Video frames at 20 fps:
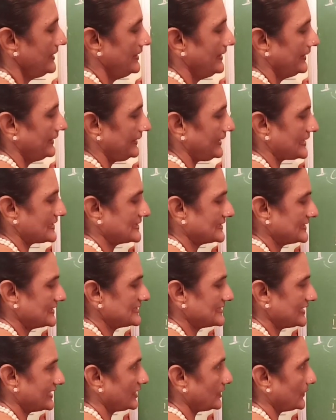s
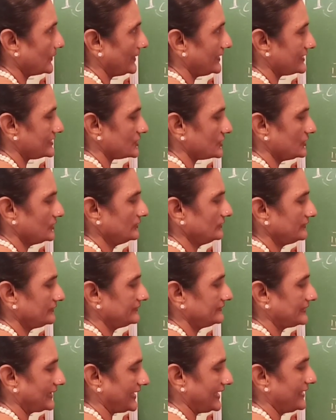is equal to
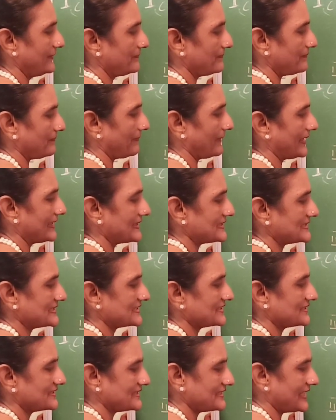3
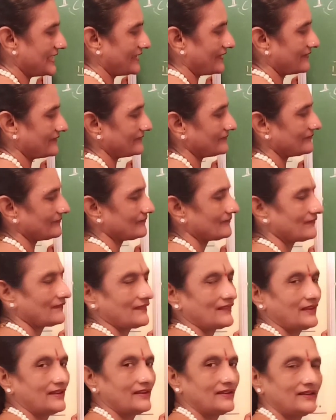plus t.
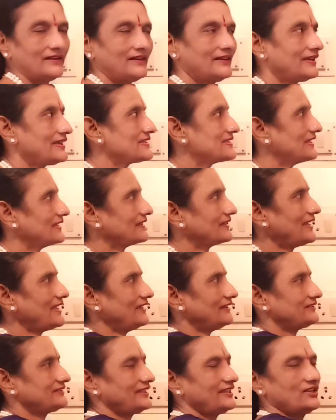Is that
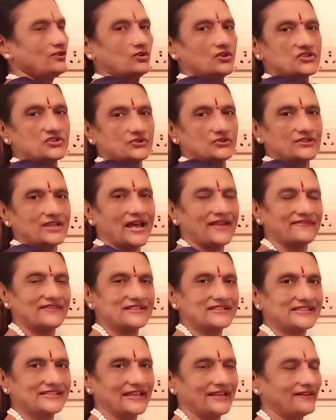clear? T goes to the
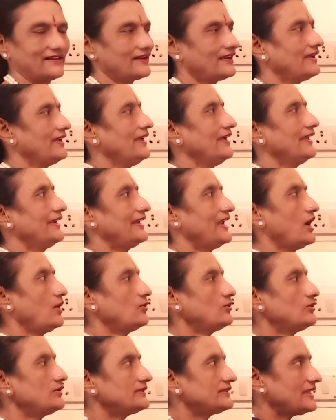other side.
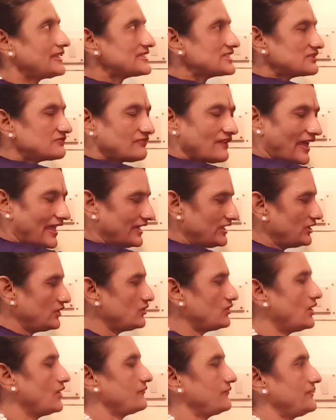Now this
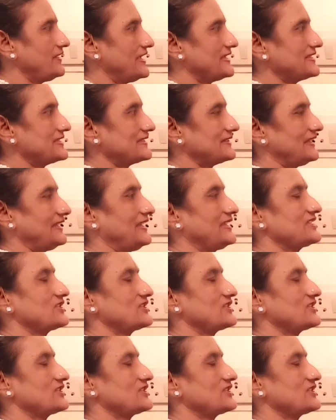value of s is